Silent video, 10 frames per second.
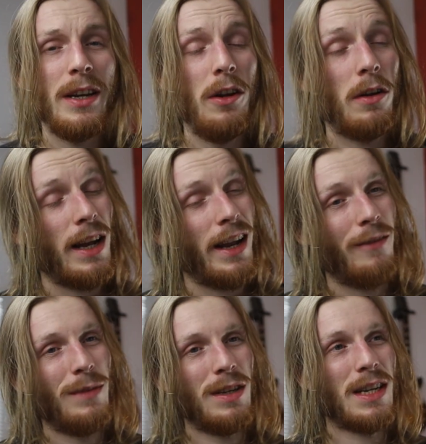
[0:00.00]
UK
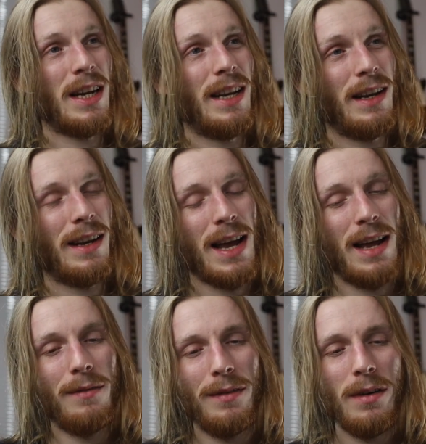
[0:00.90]
government saying
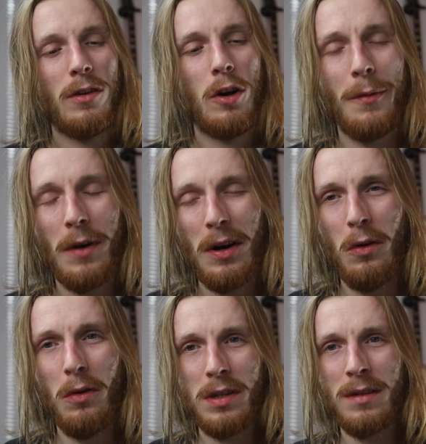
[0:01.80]
that no copyright
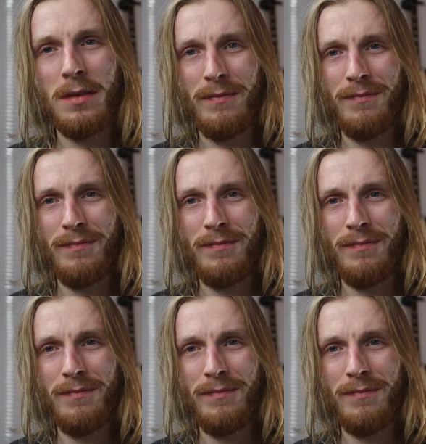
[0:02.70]
laws